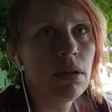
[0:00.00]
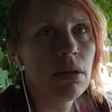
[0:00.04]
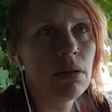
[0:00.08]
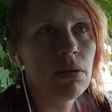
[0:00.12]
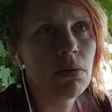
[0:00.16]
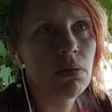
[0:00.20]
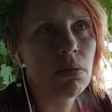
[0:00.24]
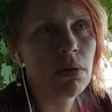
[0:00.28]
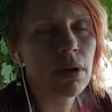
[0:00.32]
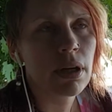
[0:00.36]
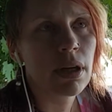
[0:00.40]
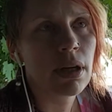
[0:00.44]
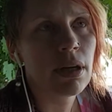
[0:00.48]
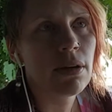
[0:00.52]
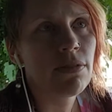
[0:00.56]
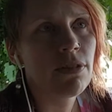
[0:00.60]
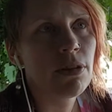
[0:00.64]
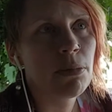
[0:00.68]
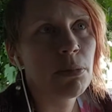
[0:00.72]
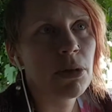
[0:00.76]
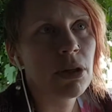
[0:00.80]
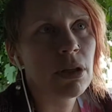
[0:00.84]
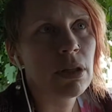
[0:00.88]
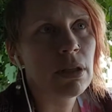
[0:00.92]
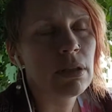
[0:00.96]
working
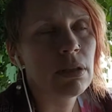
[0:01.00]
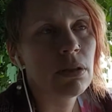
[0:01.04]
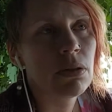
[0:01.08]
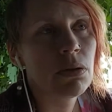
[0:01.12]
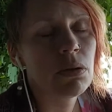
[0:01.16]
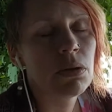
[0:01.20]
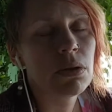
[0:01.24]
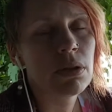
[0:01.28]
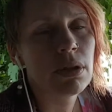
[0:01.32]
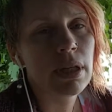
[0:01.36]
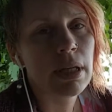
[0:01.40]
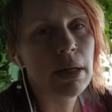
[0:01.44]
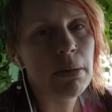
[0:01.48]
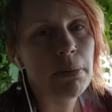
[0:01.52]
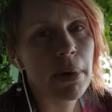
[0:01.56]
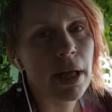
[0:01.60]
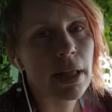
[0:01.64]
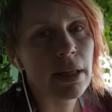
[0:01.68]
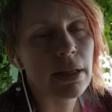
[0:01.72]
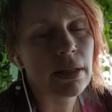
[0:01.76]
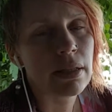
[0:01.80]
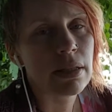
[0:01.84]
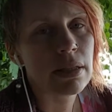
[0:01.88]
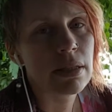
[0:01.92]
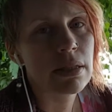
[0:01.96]
from a whole and
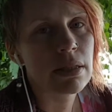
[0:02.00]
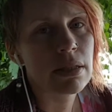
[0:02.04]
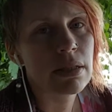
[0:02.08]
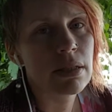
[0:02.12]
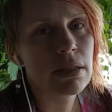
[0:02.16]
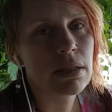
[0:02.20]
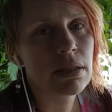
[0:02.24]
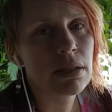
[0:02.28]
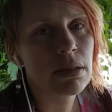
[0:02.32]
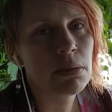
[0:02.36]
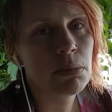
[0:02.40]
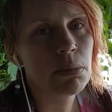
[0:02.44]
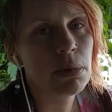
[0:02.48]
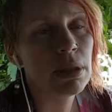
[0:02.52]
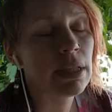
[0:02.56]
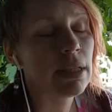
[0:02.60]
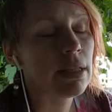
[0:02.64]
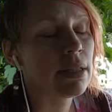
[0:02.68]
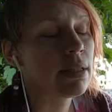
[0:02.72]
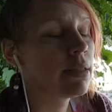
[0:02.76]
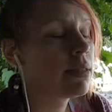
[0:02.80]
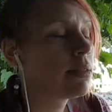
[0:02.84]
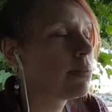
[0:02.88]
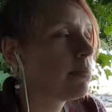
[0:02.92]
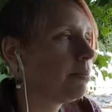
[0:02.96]
balanced
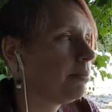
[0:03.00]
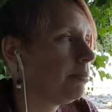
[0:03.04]
place.